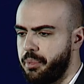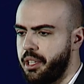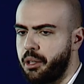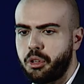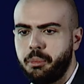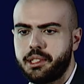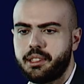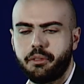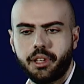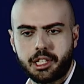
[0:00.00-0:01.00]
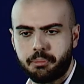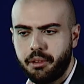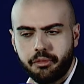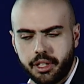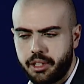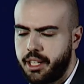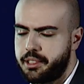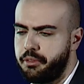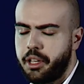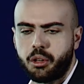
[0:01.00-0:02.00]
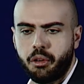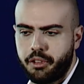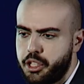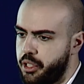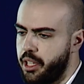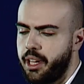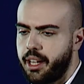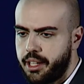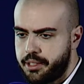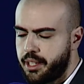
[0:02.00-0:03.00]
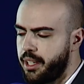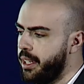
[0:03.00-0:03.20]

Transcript: There could be stuff like spam filters, very conventional AIs.